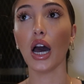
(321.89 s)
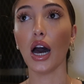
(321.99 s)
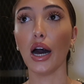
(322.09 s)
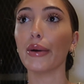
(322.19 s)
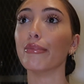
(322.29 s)

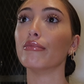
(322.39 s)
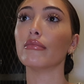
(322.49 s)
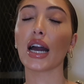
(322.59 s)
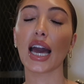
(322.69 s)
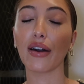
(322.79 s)
I
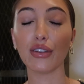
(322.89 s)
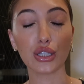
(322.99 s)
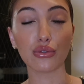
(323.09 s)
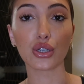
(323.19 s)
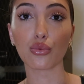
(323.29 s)
haven't
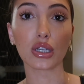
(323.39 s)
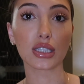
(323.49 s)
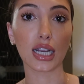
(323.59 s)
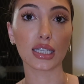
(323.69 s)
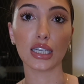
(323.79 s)
used a Real
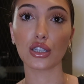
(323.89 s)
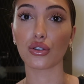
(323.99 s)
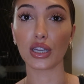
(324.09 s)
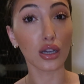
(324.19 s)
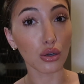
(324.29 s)
Techniques
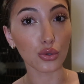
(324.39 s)
or Eco